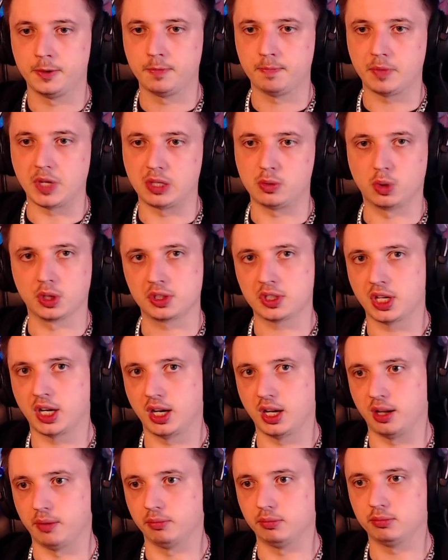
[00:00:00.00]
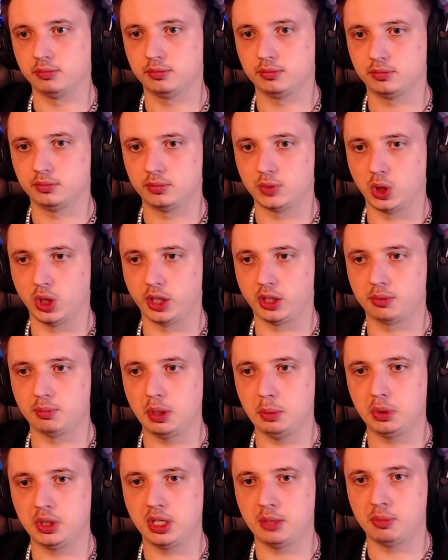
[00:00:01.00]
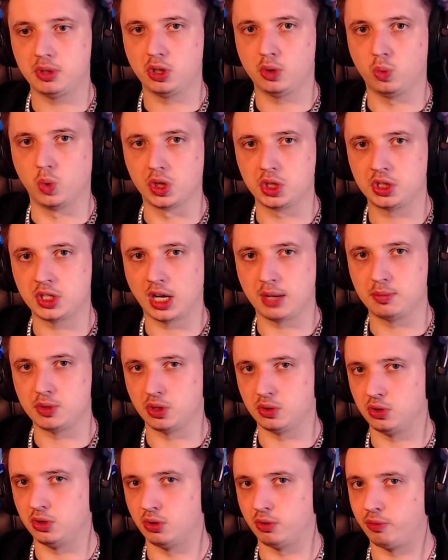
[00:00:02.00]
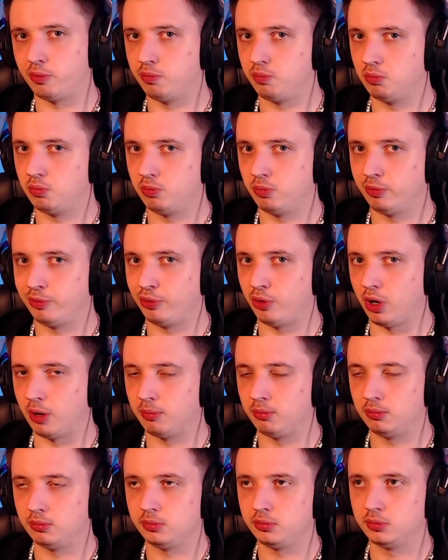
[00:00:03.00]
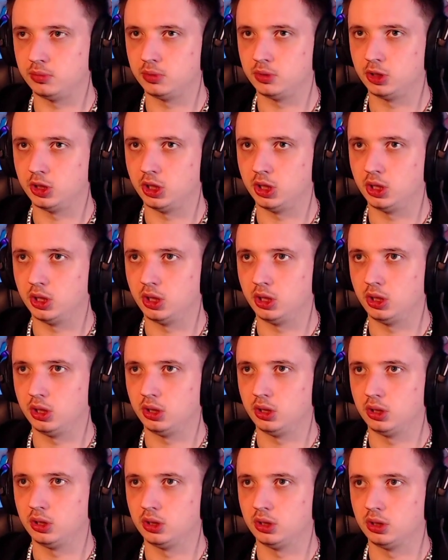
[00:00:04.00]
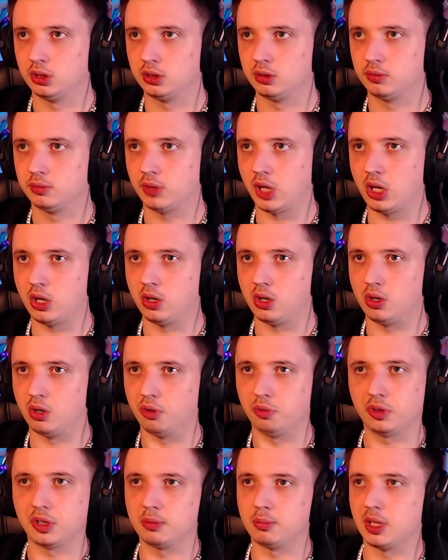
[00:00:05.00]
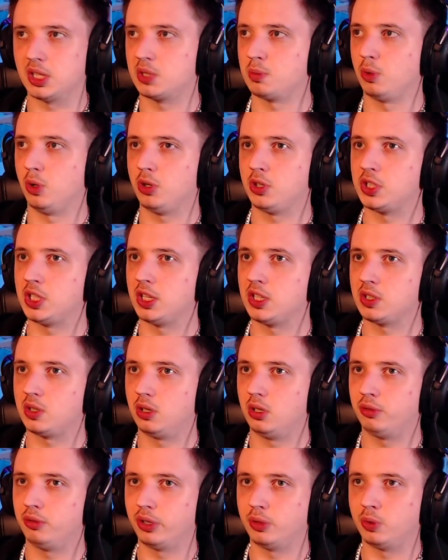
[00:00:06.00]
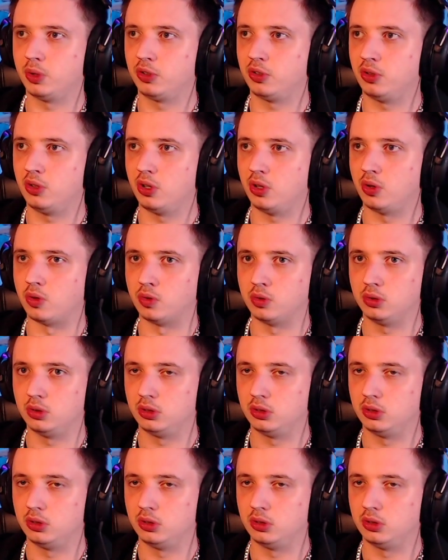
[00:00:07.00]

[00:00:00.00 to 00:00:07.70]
at what time? Or like maybe let me know what time zone you're from. I don't know if that makes more sense or if I want to know